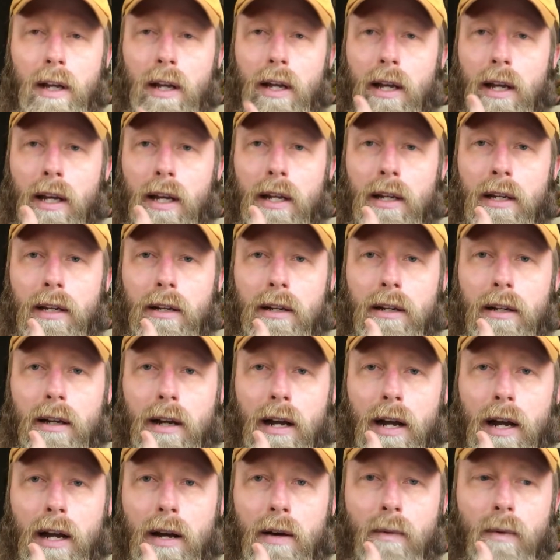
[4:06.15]
and
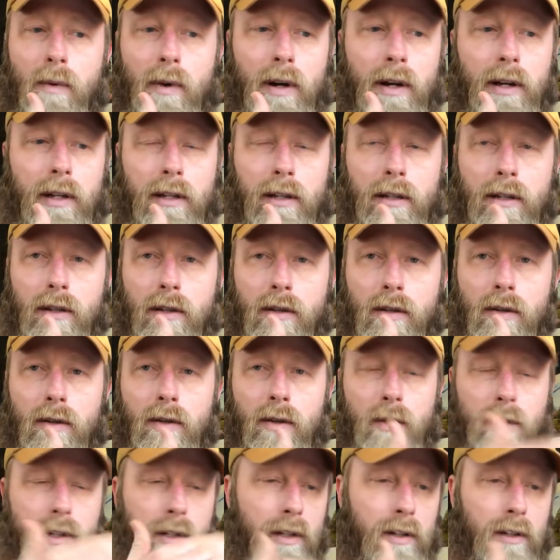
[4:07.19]
I want
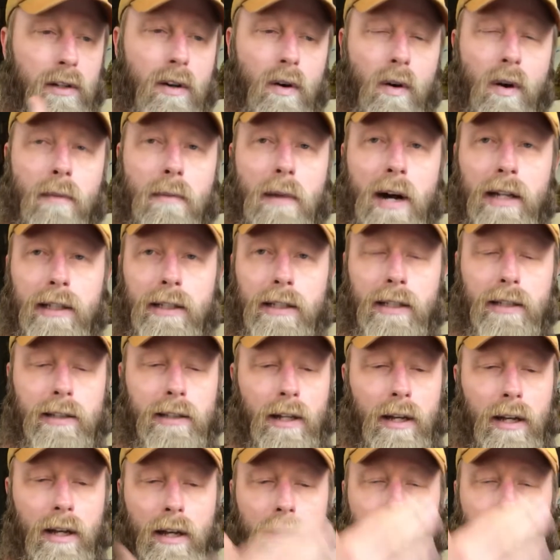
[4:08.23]
you to know about this.